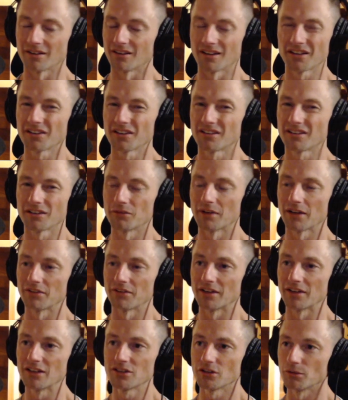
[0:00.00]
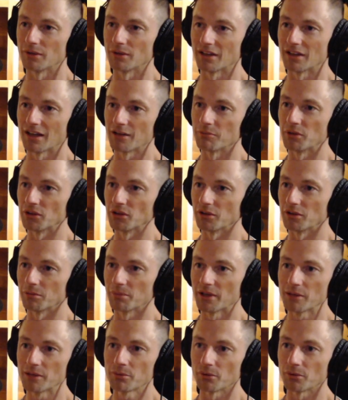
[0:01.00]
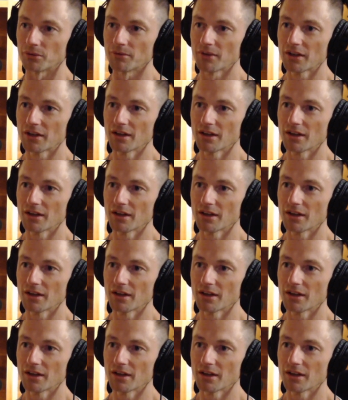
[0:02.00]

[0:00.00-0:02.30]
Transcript: I don't think we have an issue with 8 billion people.